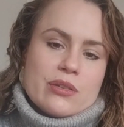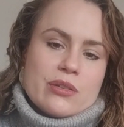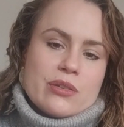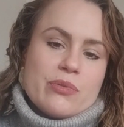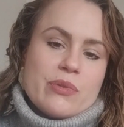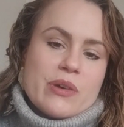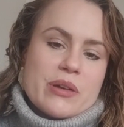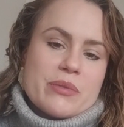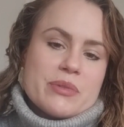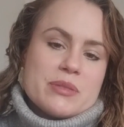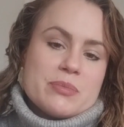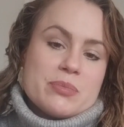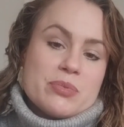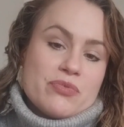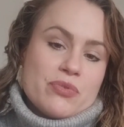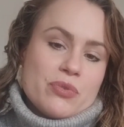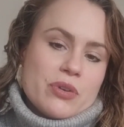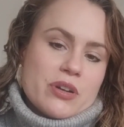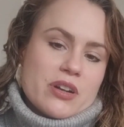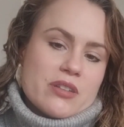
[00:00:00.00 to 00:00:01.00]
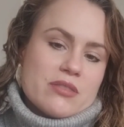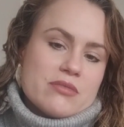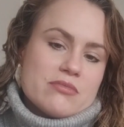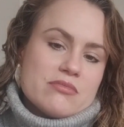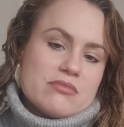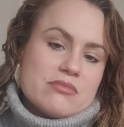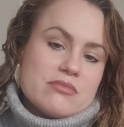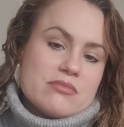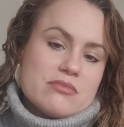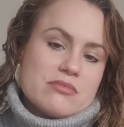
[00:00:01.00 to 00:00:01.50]
who I was before.
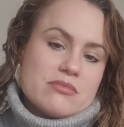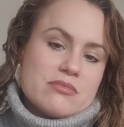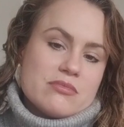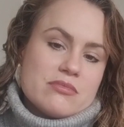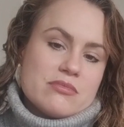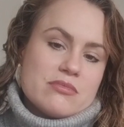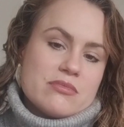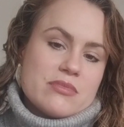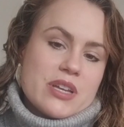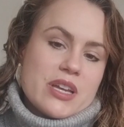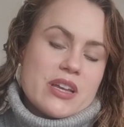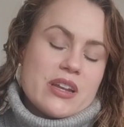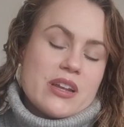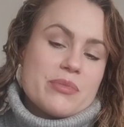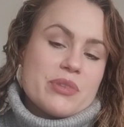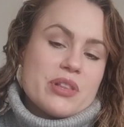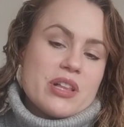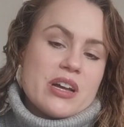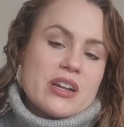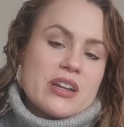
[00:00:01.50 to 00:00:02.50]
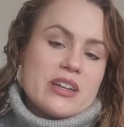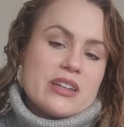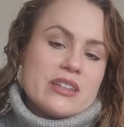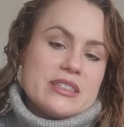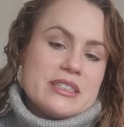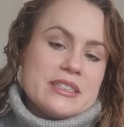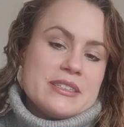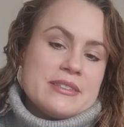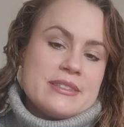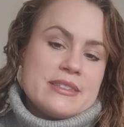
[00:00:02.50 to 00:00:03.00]
And I'm glad I
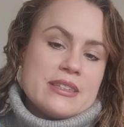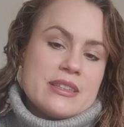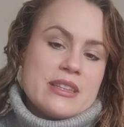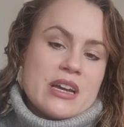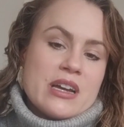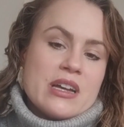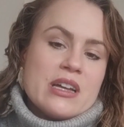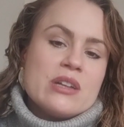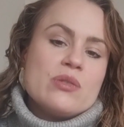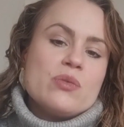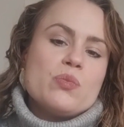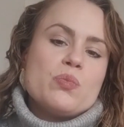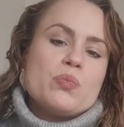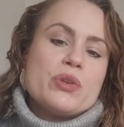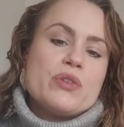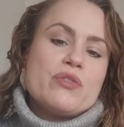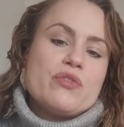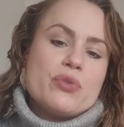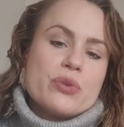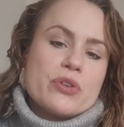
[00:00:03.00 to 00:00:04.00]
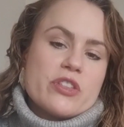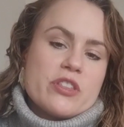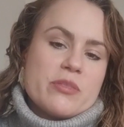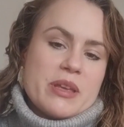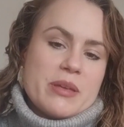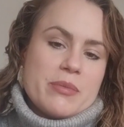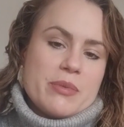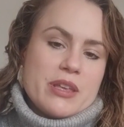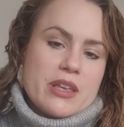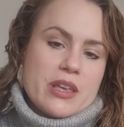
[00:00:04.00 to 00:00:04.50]
at least did that before the
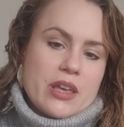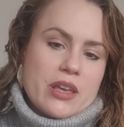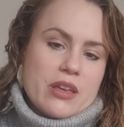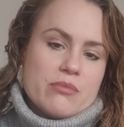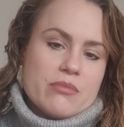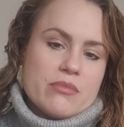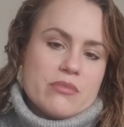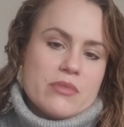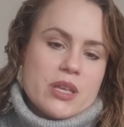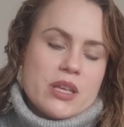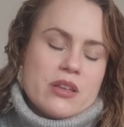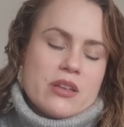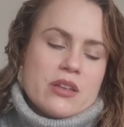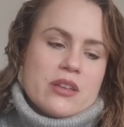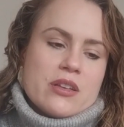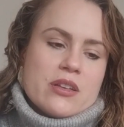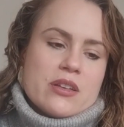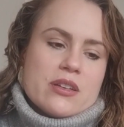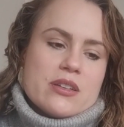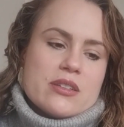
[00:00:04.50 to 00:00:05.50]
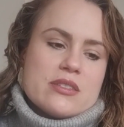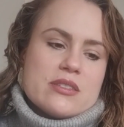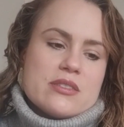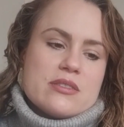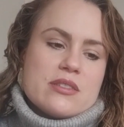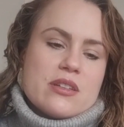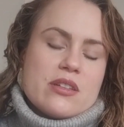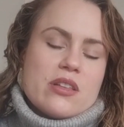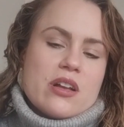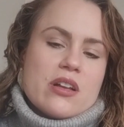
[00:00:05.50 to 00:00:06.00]
baby came,
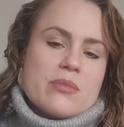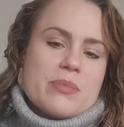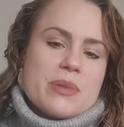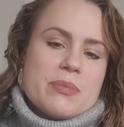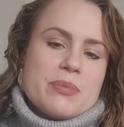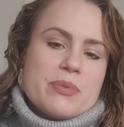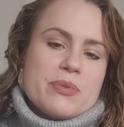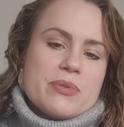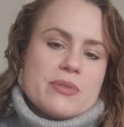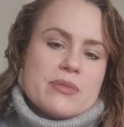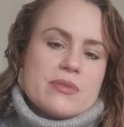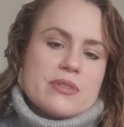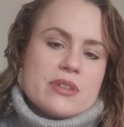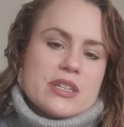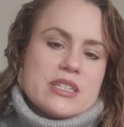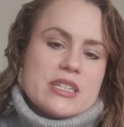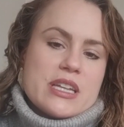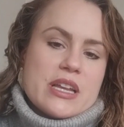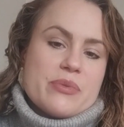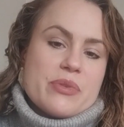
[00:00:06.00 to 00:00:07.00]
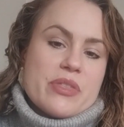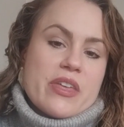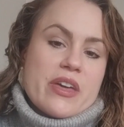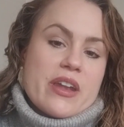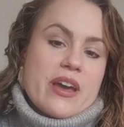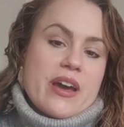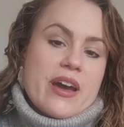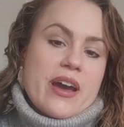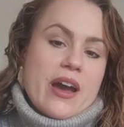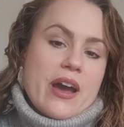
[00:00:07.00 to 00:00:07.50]
because a lot of people contend with
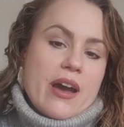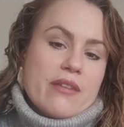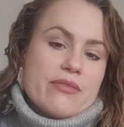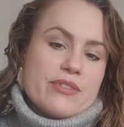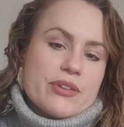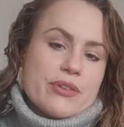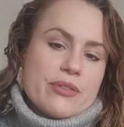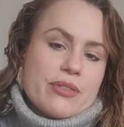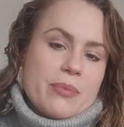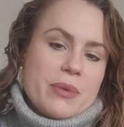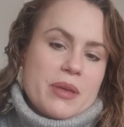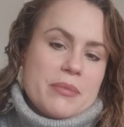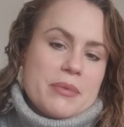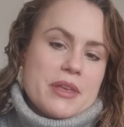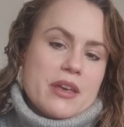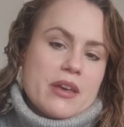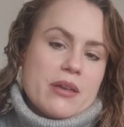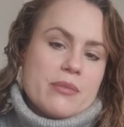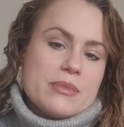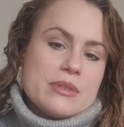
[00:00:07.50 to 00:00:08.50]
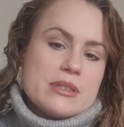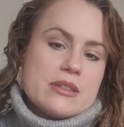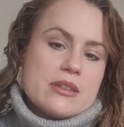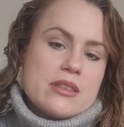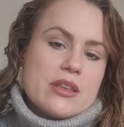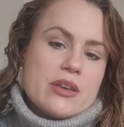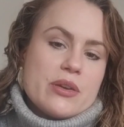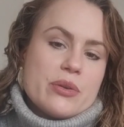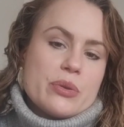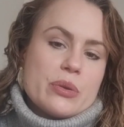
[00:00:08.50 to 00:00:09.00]
that after the baby comes
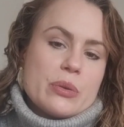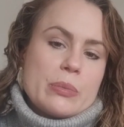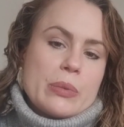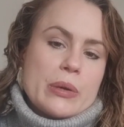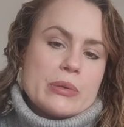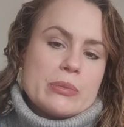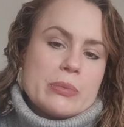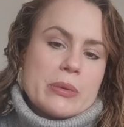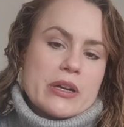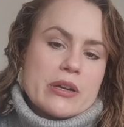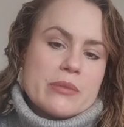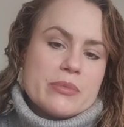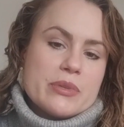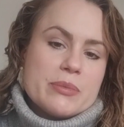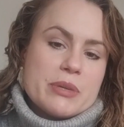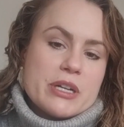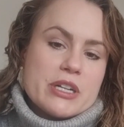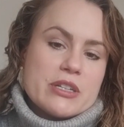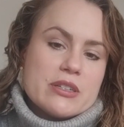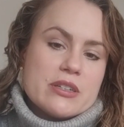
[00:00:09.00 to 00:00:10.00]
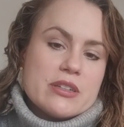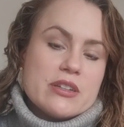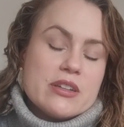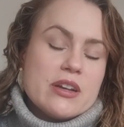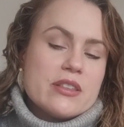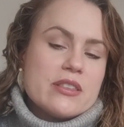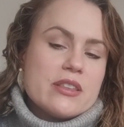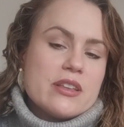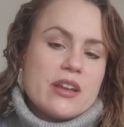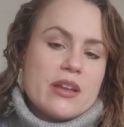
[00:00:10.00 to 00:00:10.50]
and they go through postpartum depression.
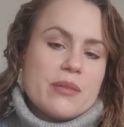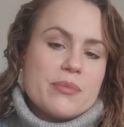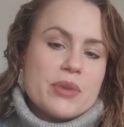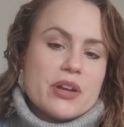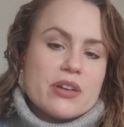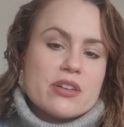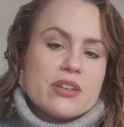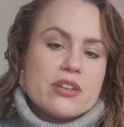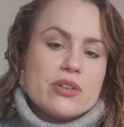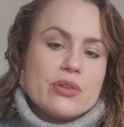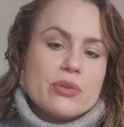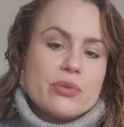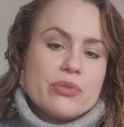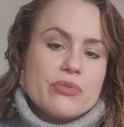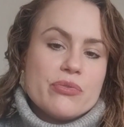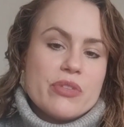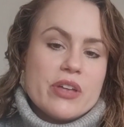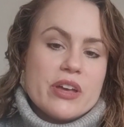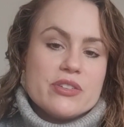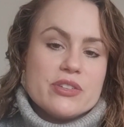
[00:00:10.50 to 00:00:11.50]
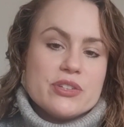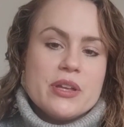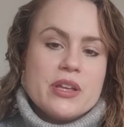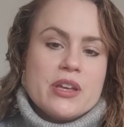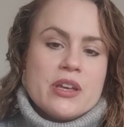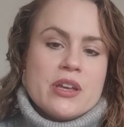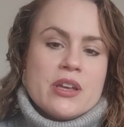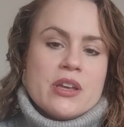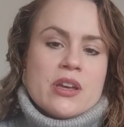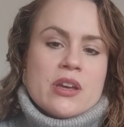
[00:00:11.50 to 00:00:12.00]
Not that I'm not going to go through that,
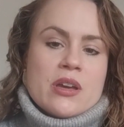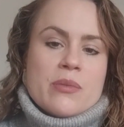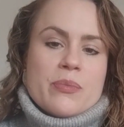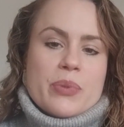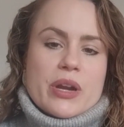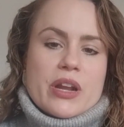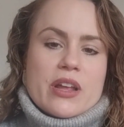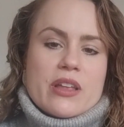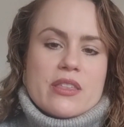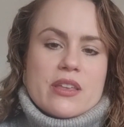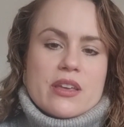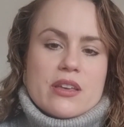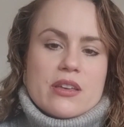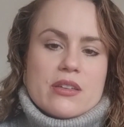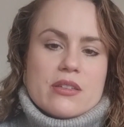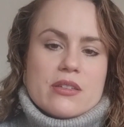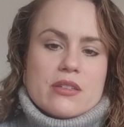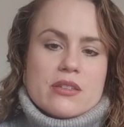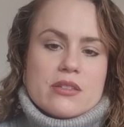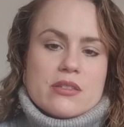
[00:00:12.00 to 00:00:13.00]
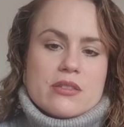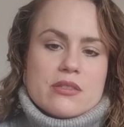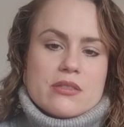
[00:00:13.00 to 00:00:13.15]
but I think